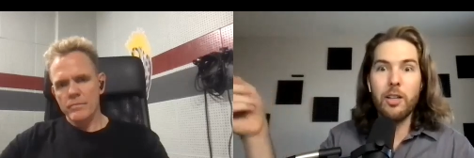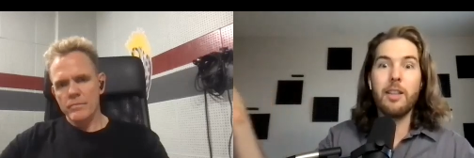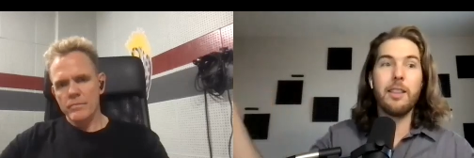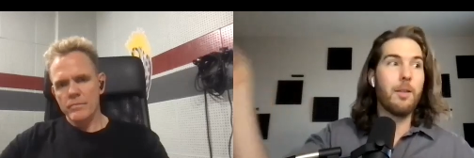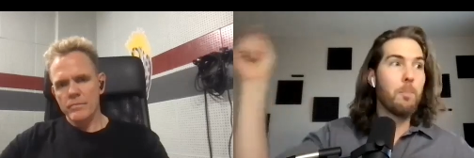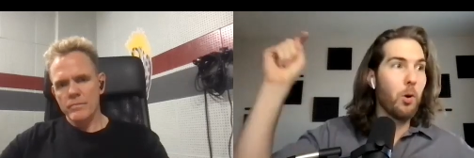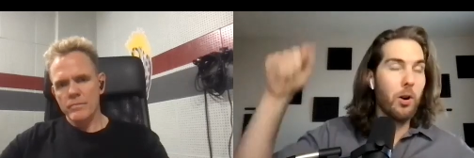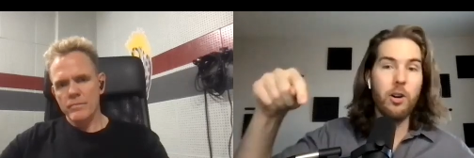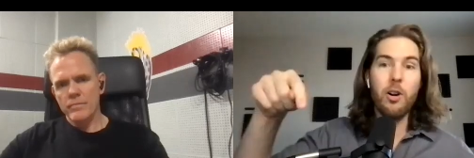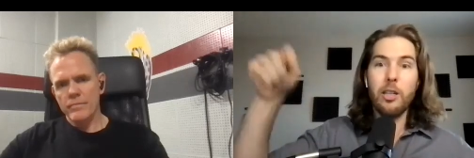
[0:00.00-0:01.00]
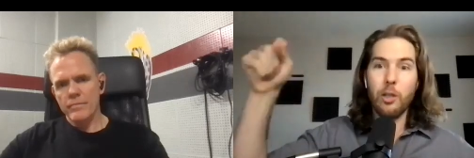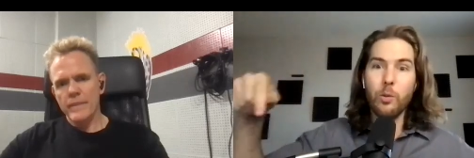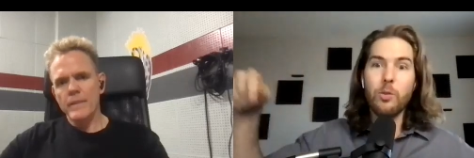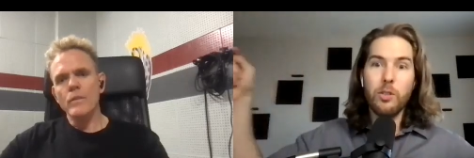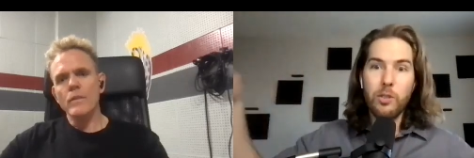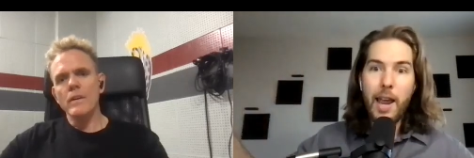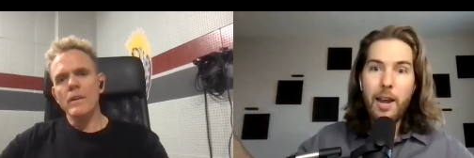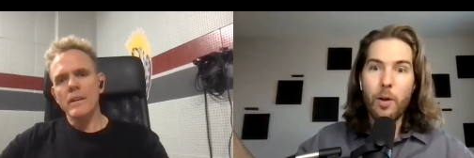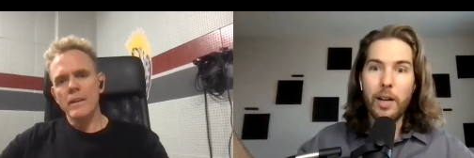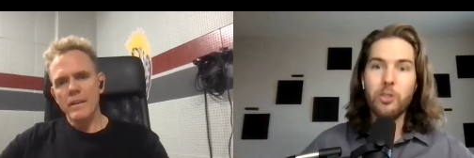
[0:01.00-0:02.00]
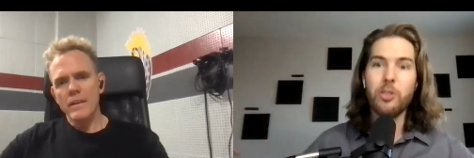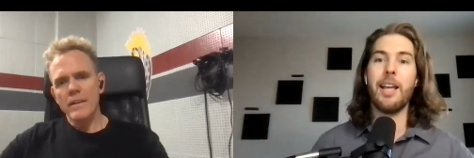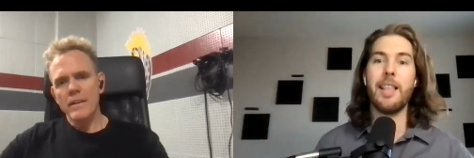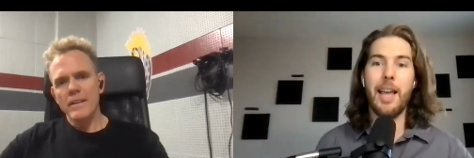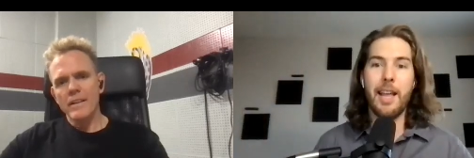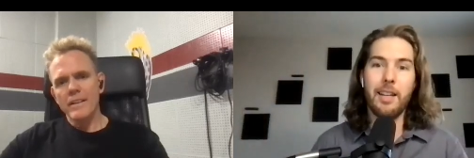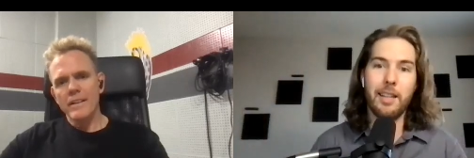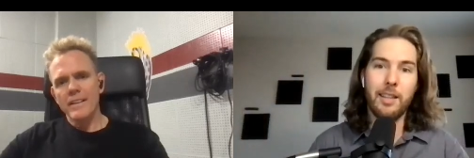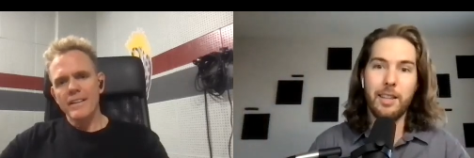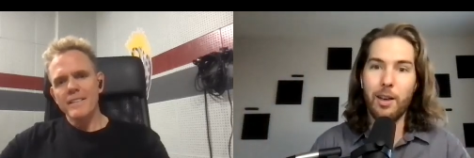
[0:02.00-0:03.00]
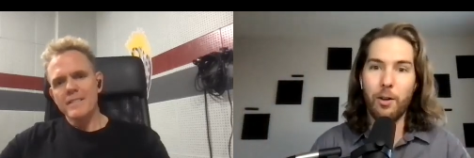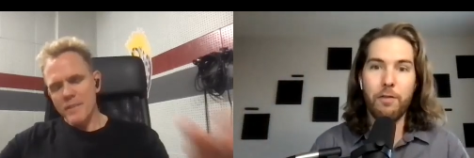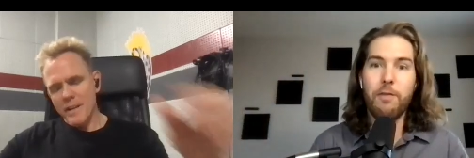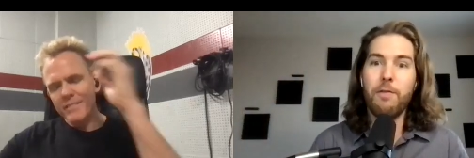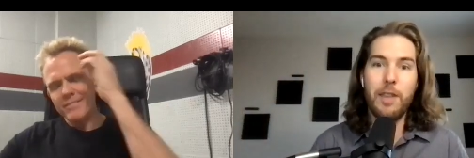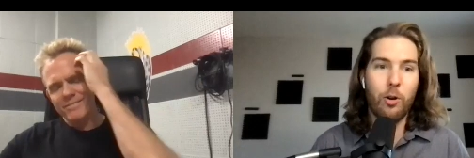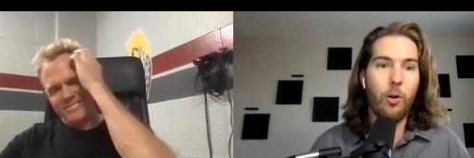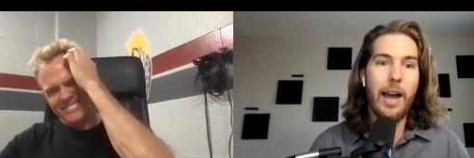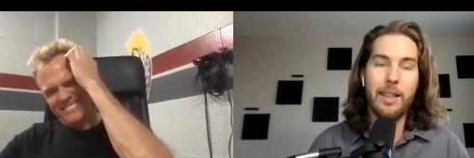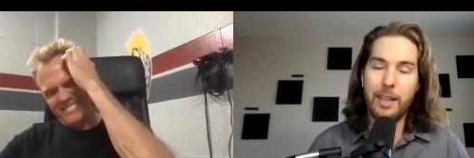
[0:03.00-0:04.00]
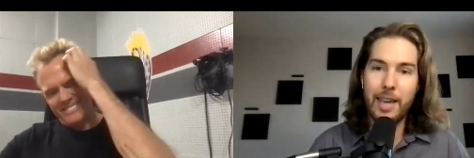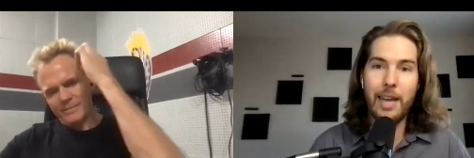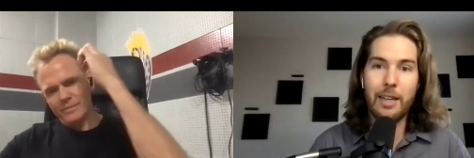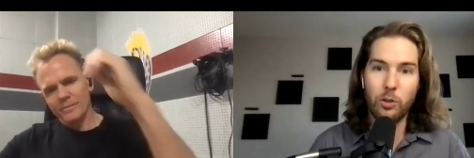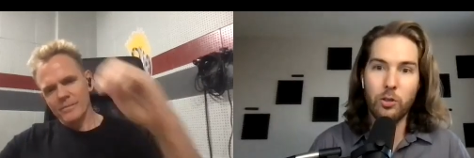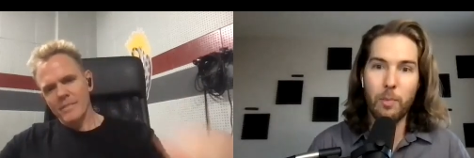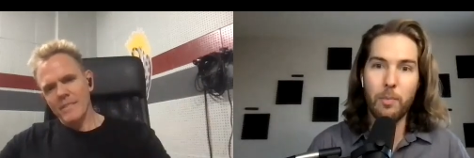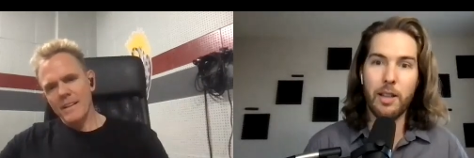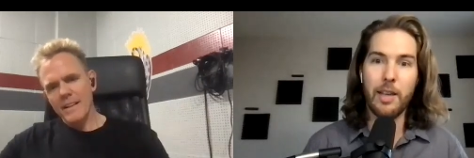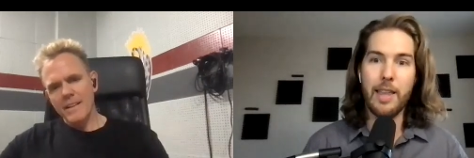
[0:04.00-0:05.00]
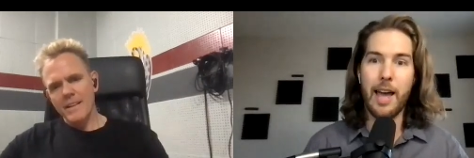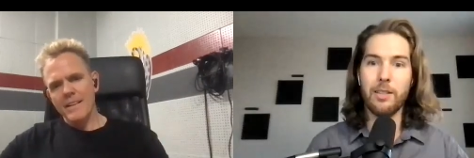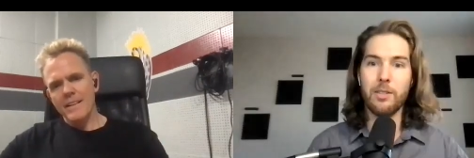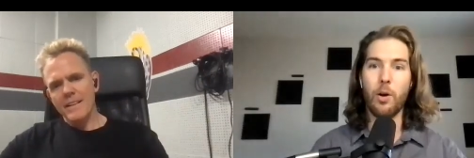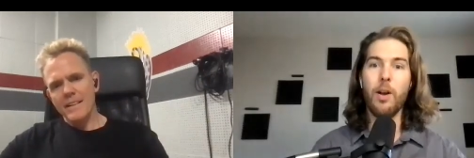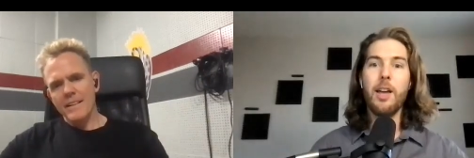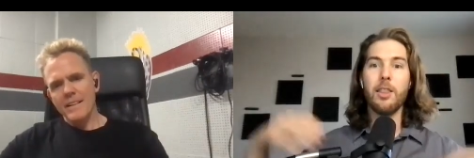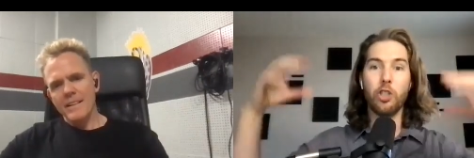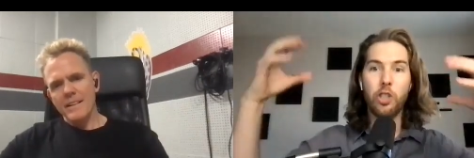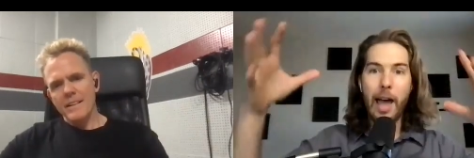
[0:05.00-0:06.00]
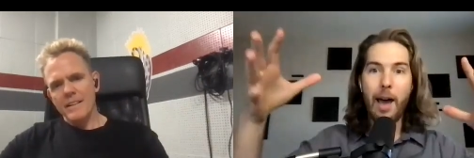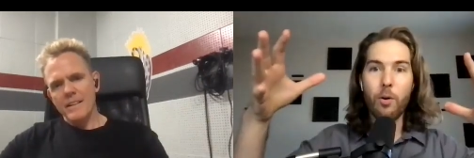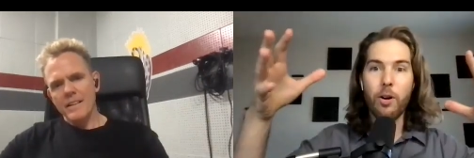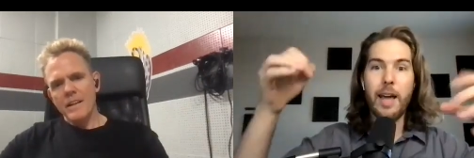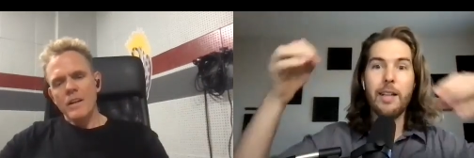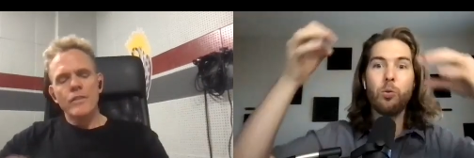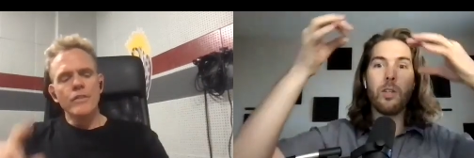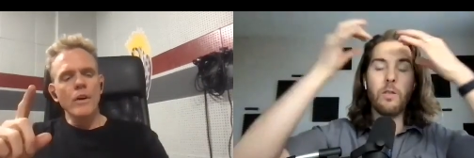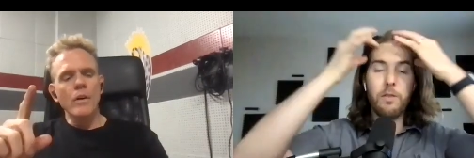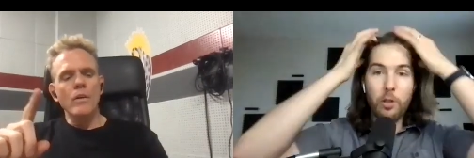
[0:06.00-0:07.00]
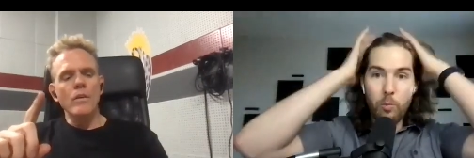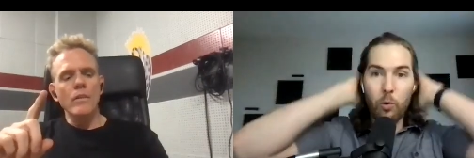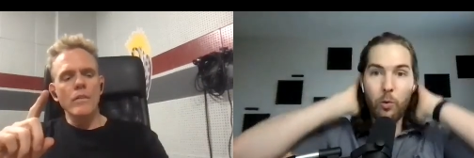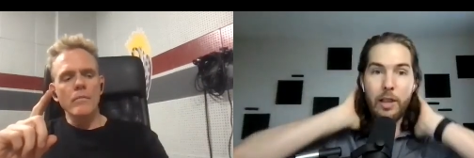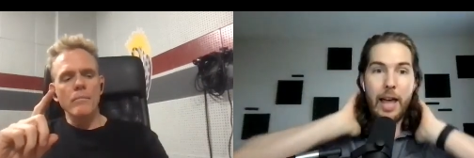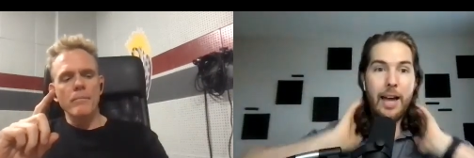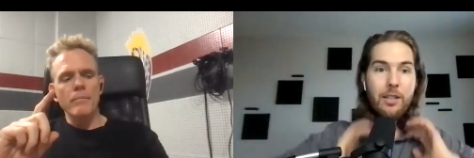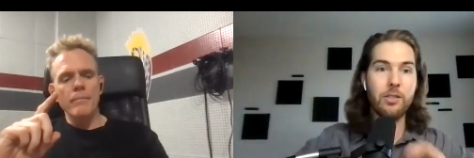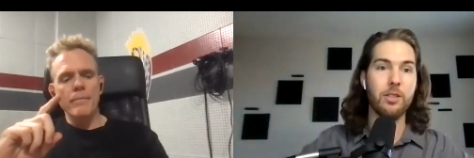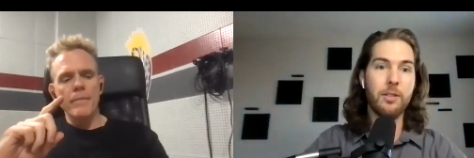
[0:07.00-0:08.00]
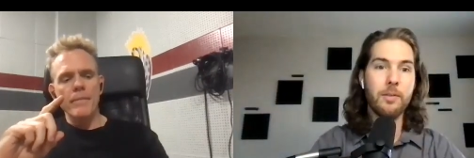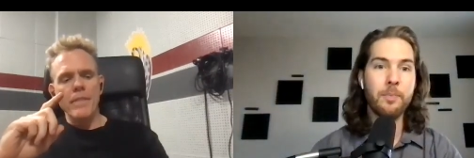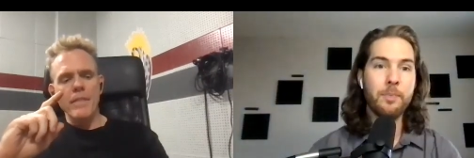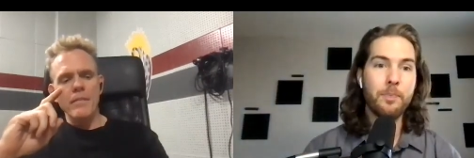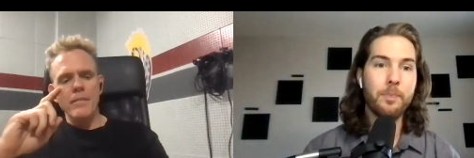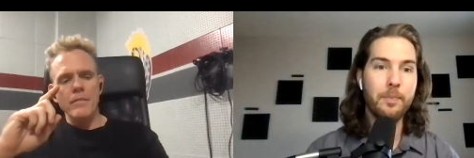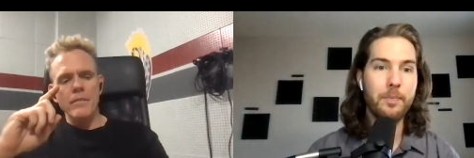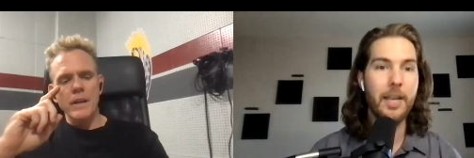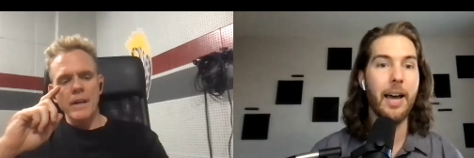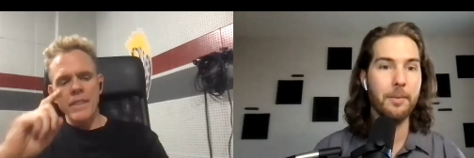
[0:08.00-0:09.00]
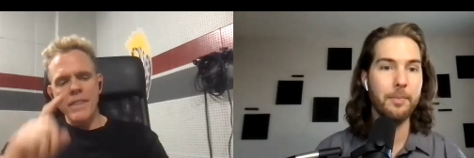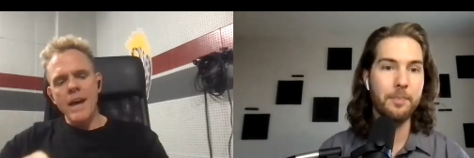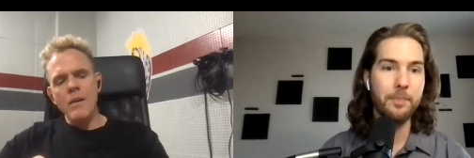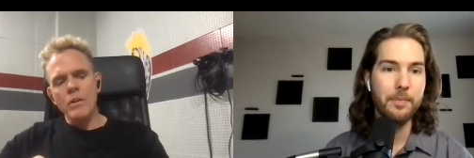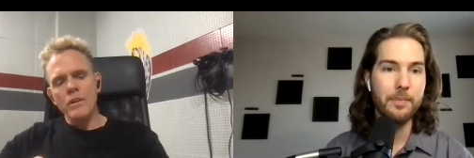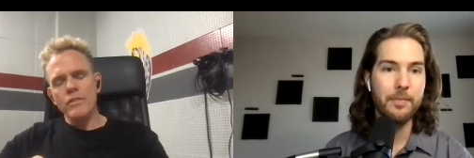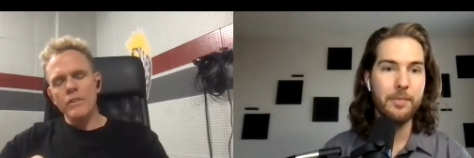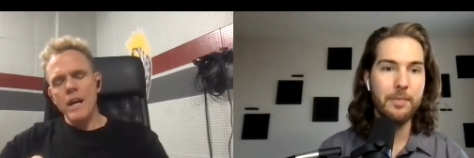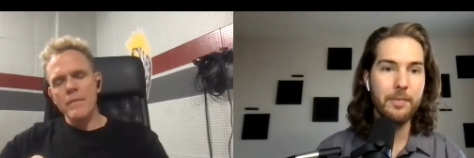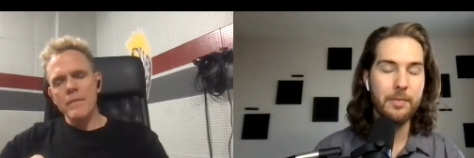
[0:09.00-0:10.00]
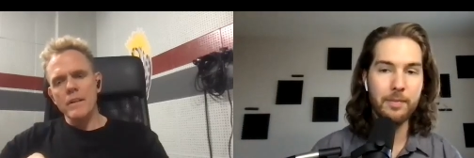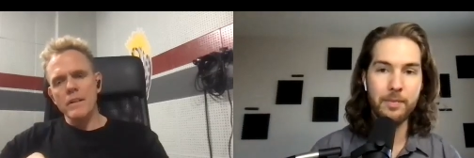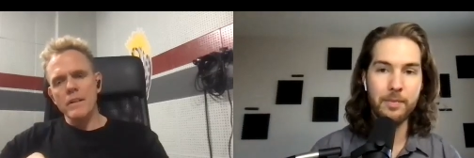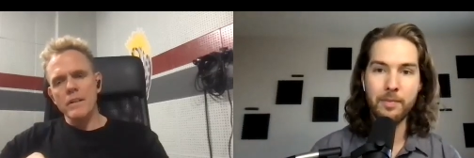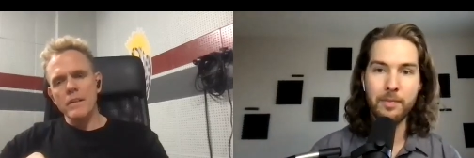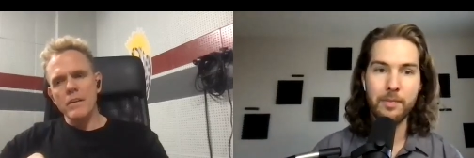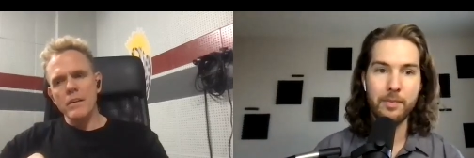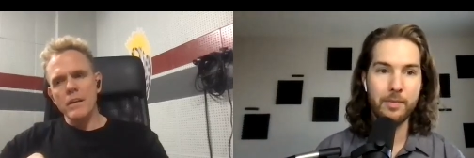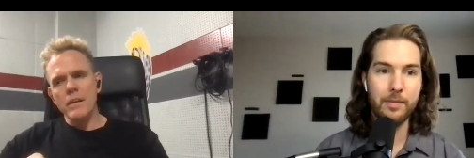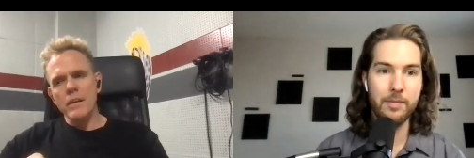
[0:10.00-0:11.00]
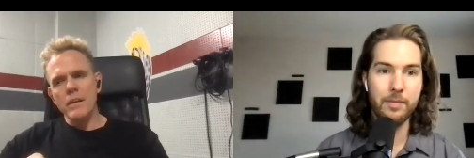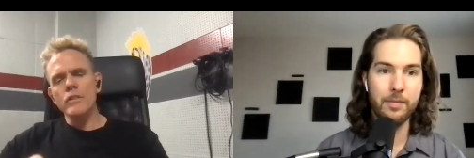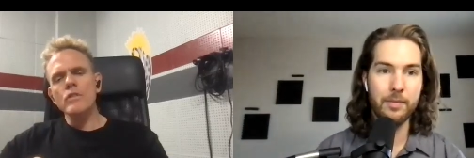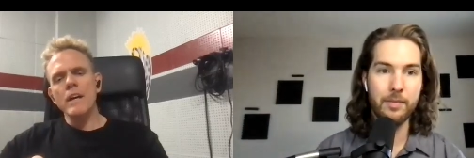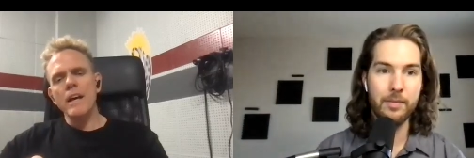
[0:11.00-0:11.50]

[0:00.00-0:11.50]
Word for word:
Speaker 1: the murderer used the sandwich and then they'll right. they'll crack the case or something like that so
Speaker 2: the shower that's when so, you feel more relaxed yeah and that works for comedy now uh, you've you know how, how